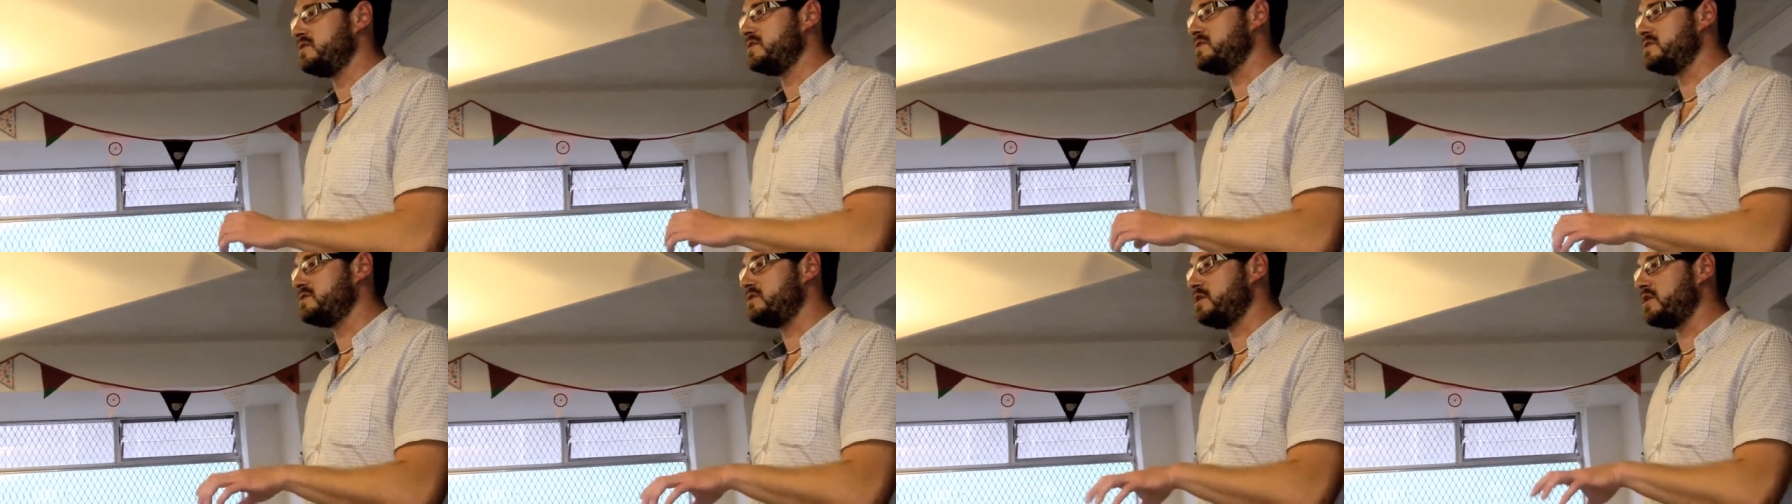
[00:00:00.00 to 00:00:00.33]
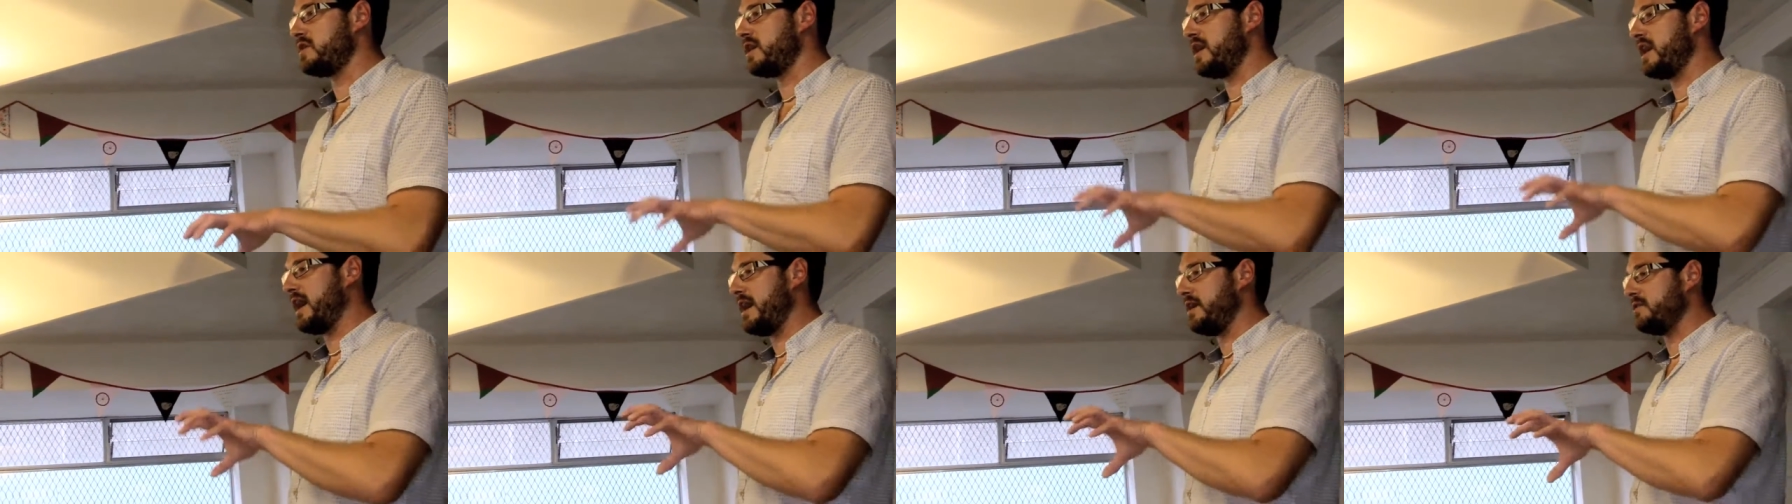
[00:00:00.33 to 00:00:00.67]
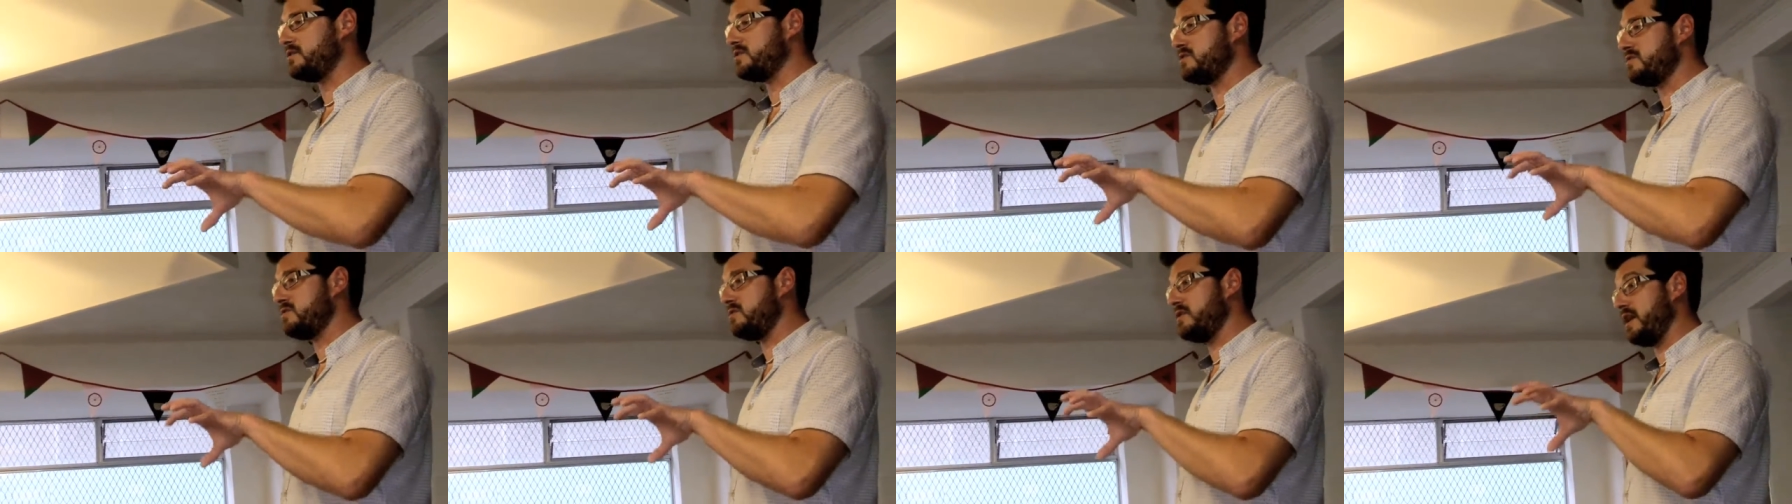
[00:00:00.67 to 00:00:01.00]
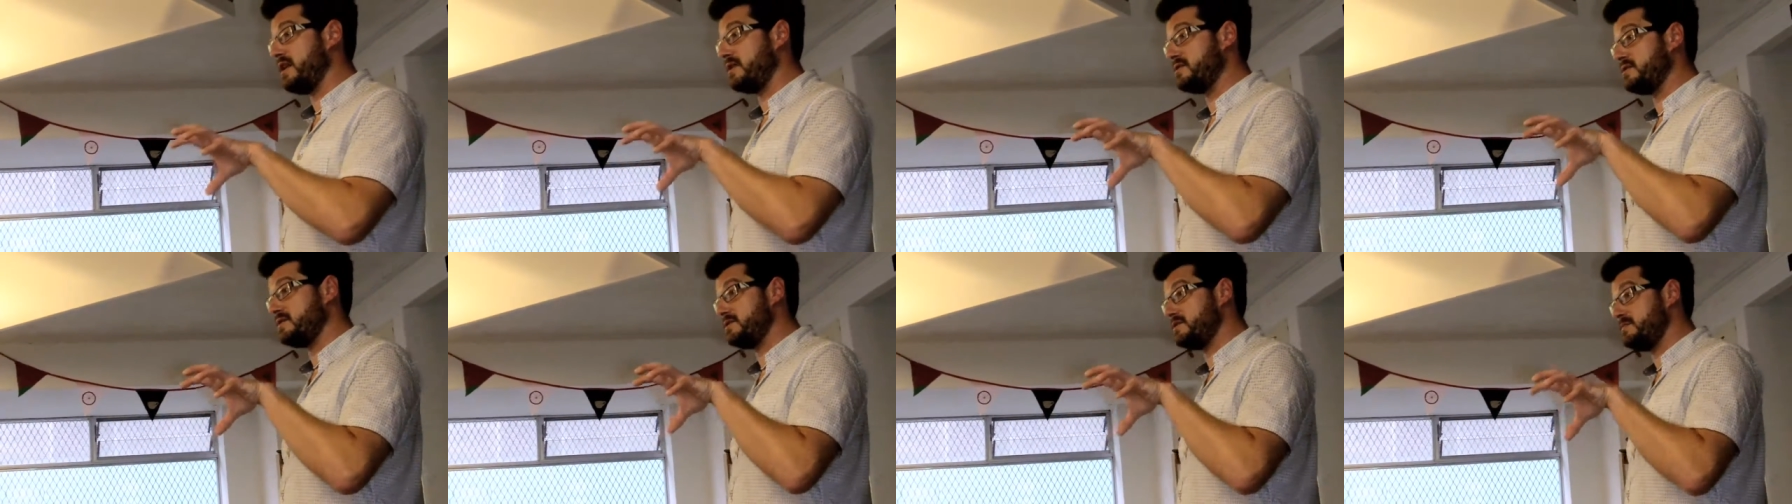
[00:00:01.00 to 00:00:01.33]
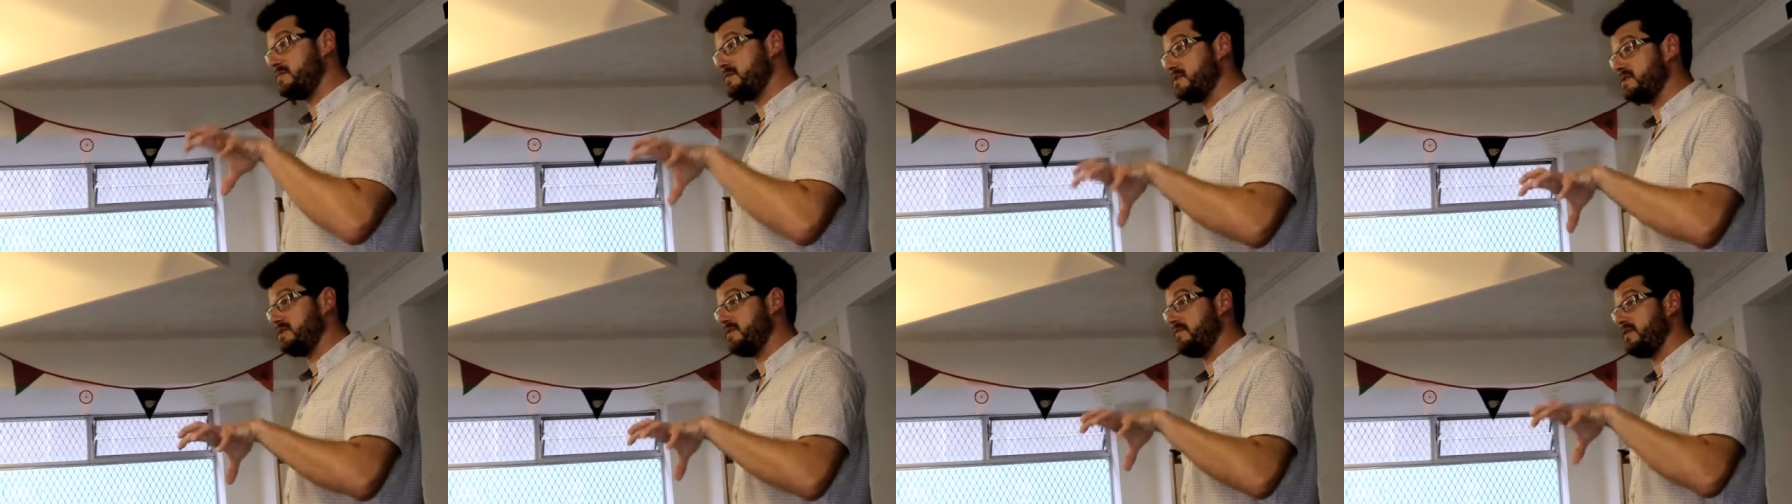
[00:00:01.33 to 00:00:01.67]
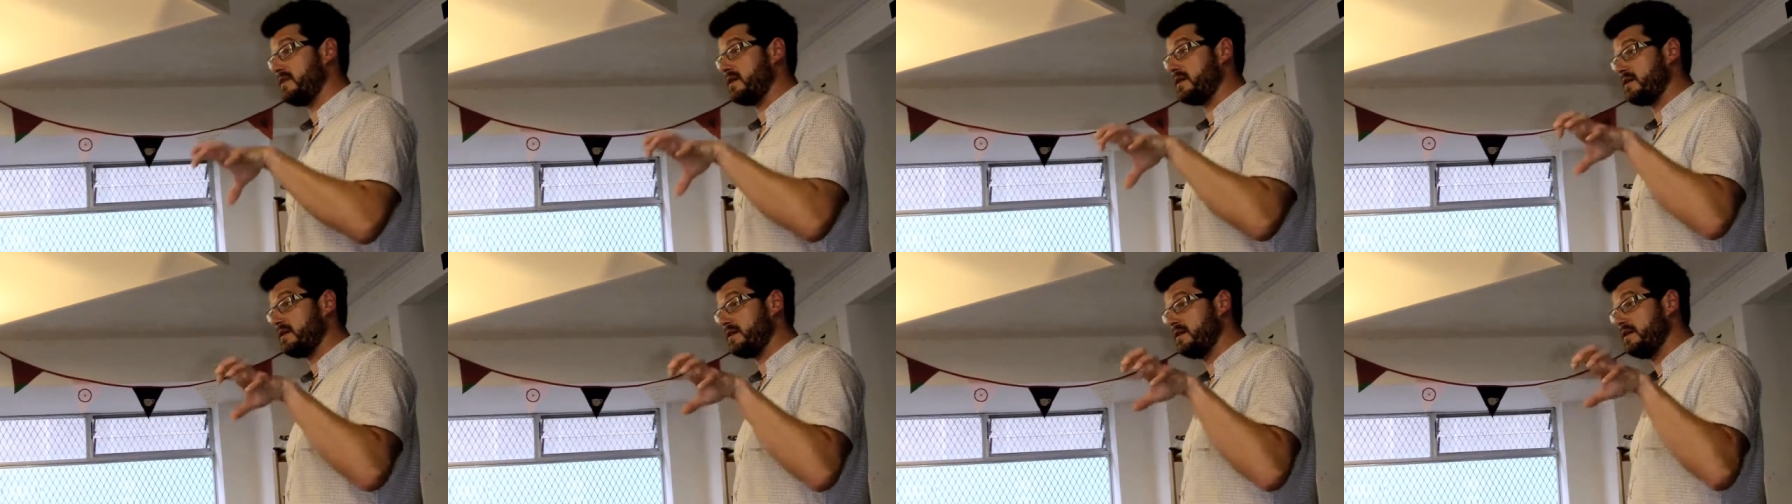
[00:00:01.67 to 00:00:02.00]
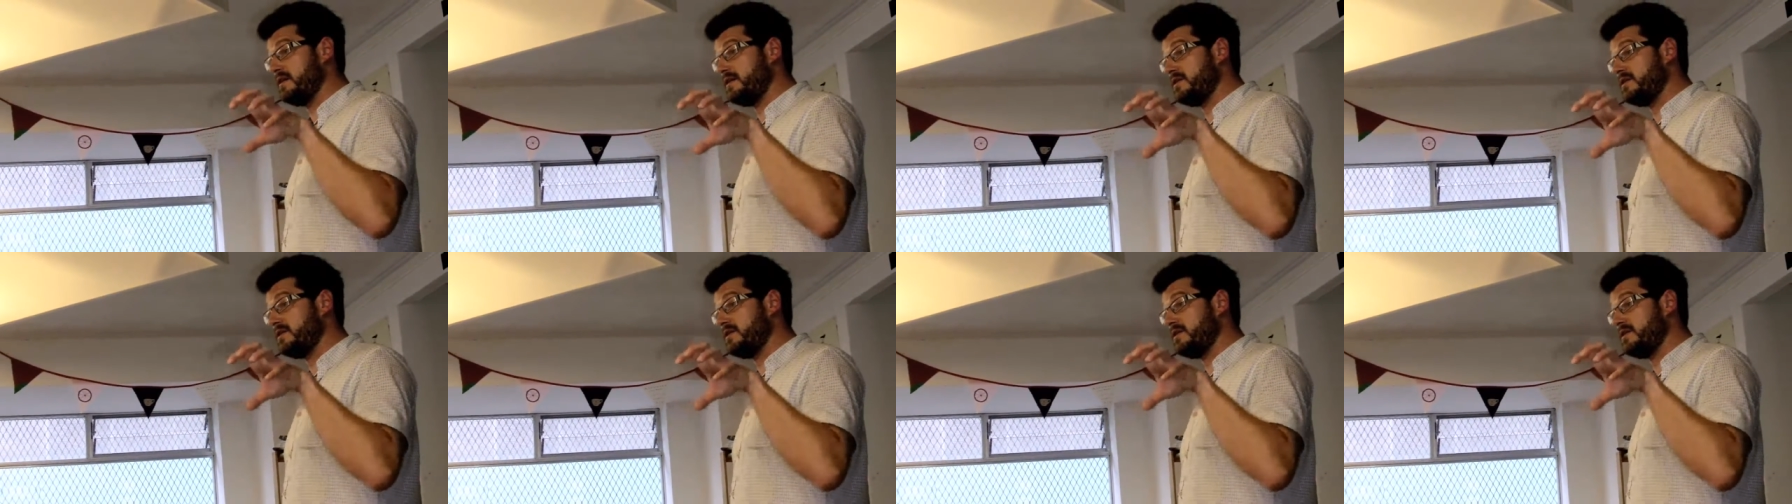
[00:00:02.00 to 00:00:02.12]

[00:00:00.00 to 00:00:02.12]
which is looking at how to create a specific